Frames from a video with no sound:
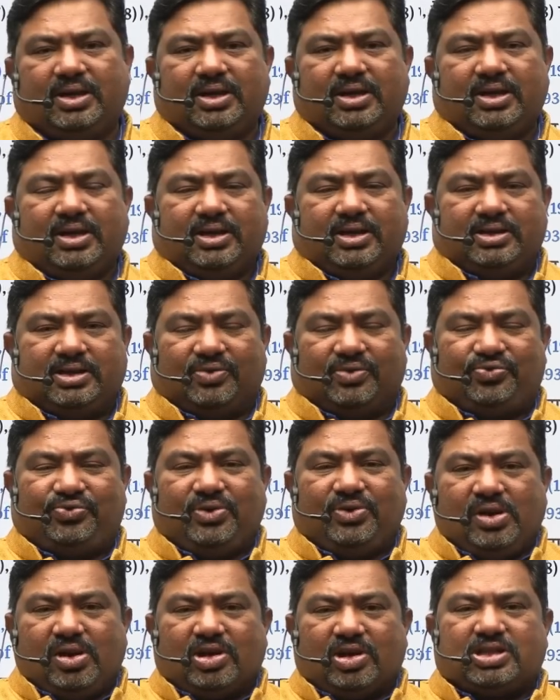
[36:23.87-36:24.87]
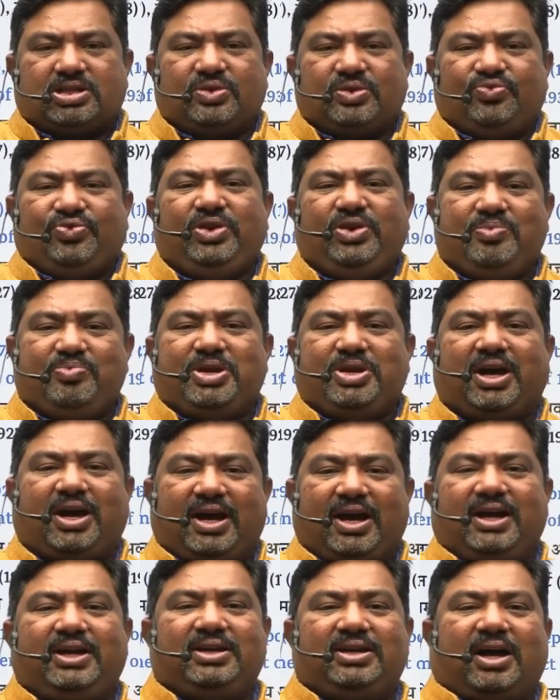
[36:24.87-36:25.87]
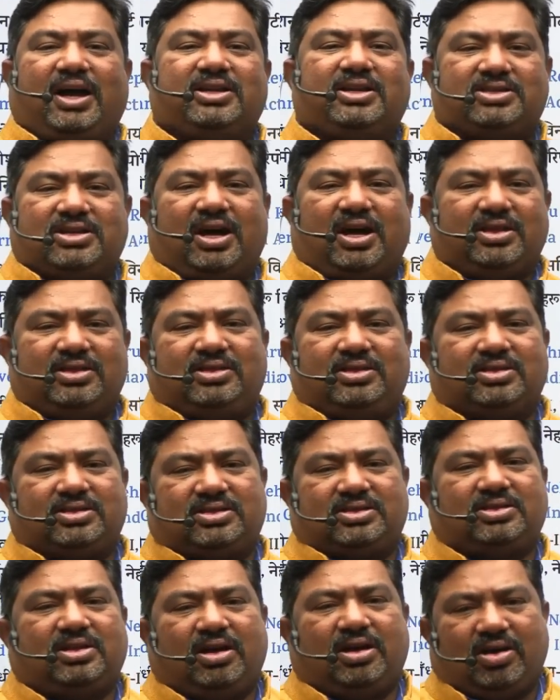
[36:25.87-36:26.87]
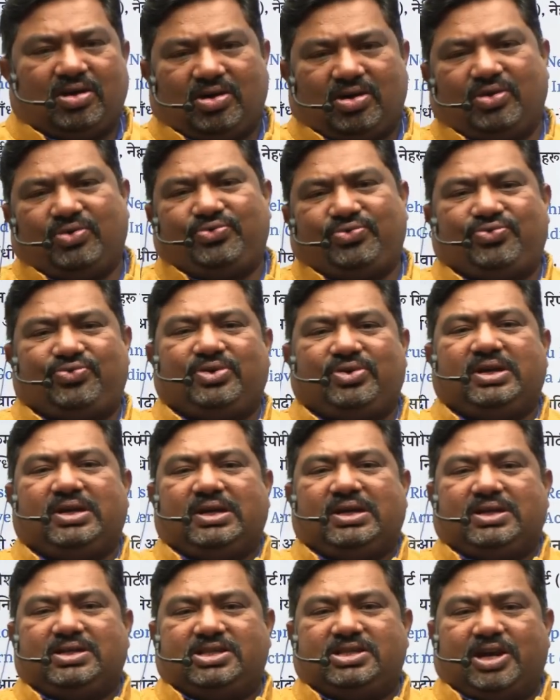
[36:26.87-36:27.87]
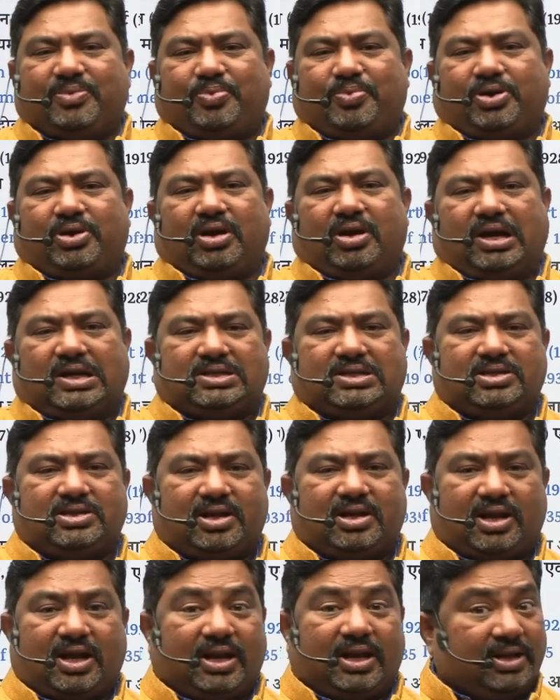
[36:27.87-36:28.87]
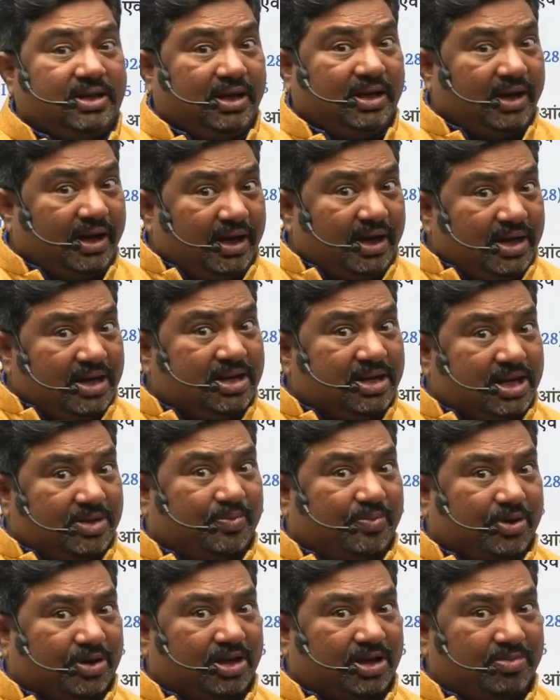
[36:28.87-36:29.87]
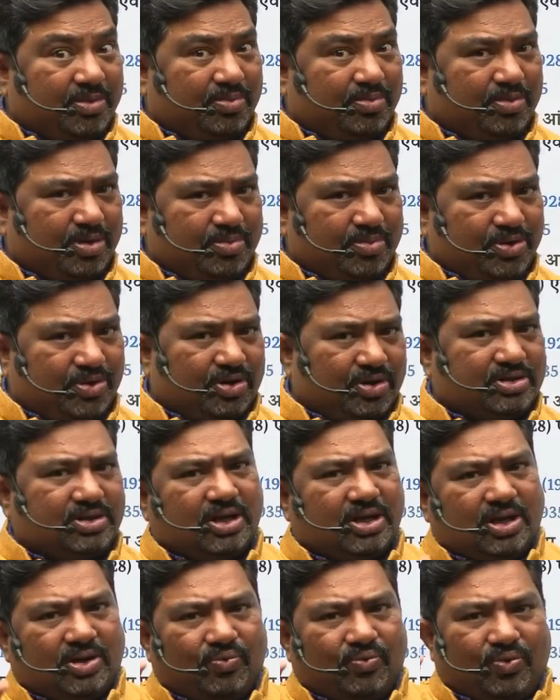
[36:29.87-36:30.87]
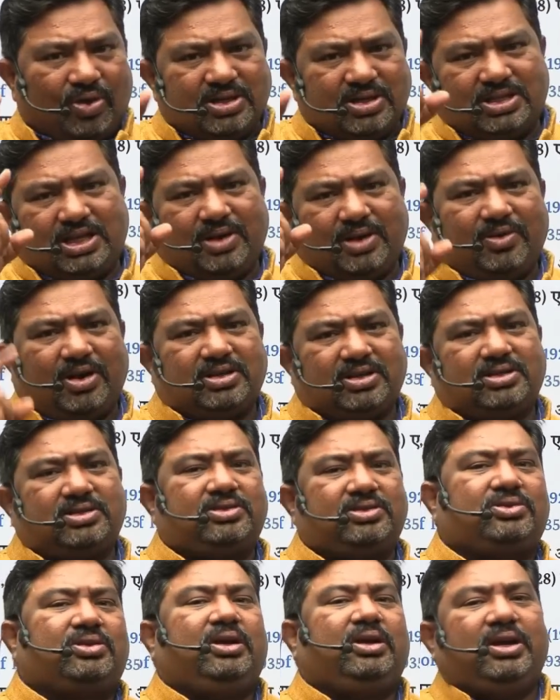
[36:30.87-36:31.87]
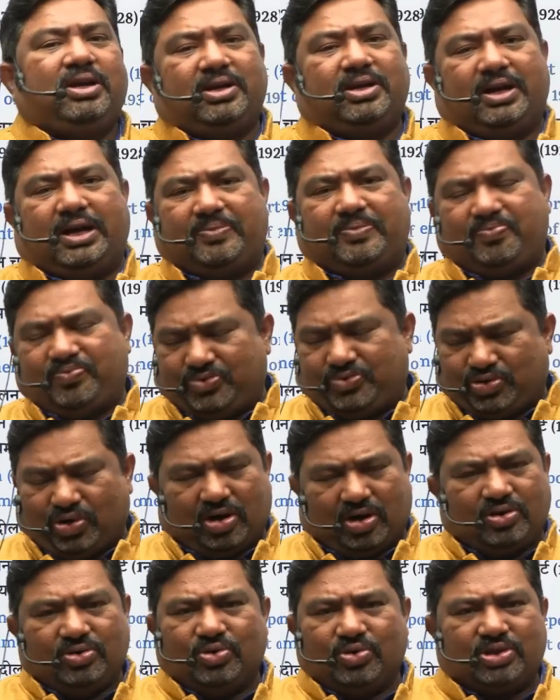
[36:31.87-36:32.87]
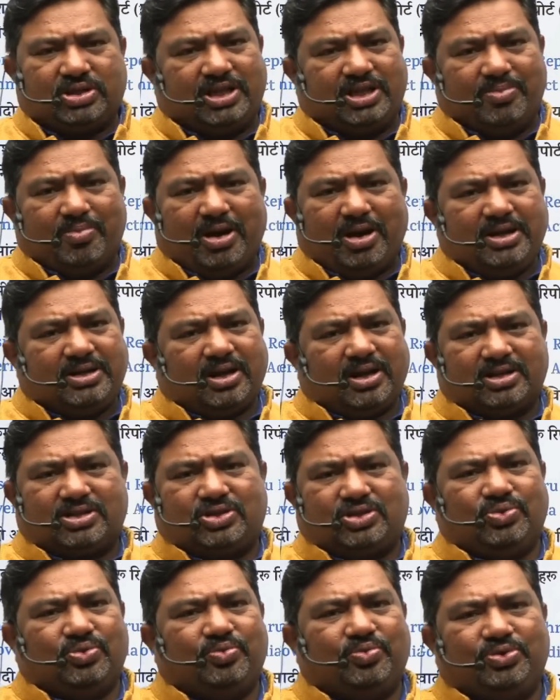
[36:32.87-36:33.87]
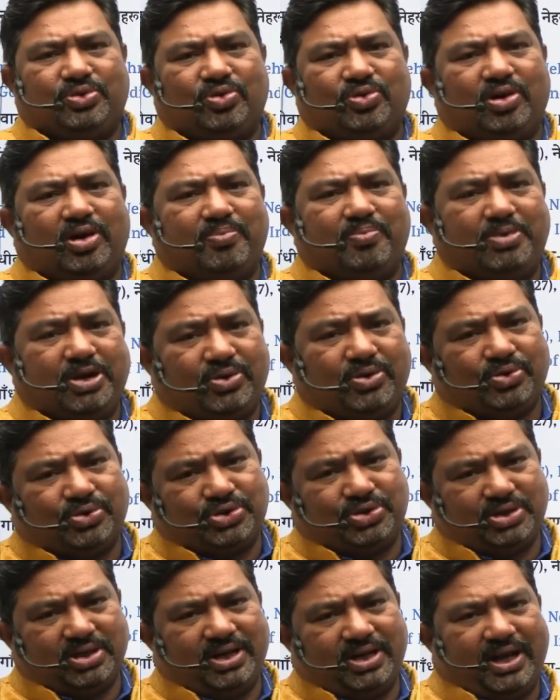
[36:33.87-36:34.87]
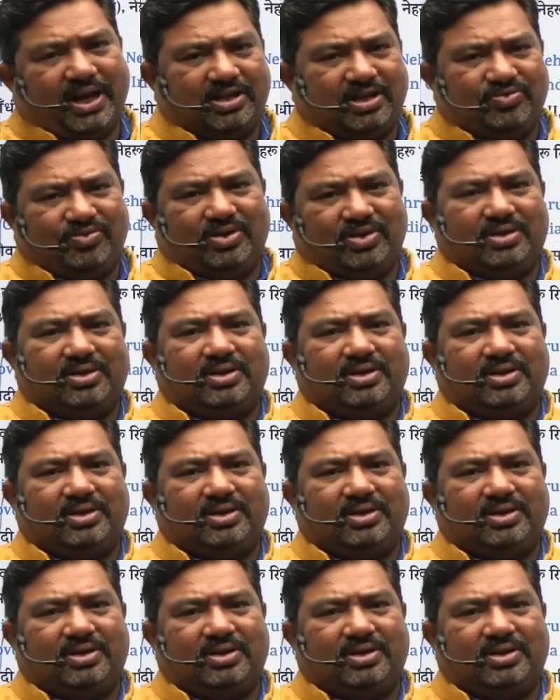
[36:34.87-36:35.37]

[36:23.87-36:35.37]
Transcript: the philosophy behind Azad Dasta of Jayaprakash Narayan in deeper, remember, because once they have asked short notes, they might ask you, a big question as well.